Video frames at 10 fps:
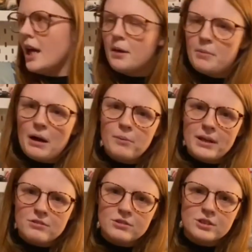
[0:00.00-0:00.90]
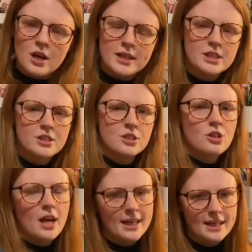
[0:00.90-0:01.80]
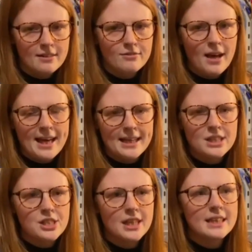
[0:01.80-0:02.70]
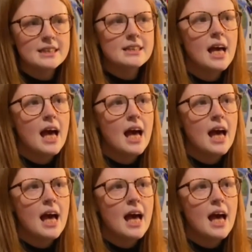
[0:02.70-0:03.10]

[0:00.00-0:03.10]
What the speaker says: about whether or not I should try it for ages.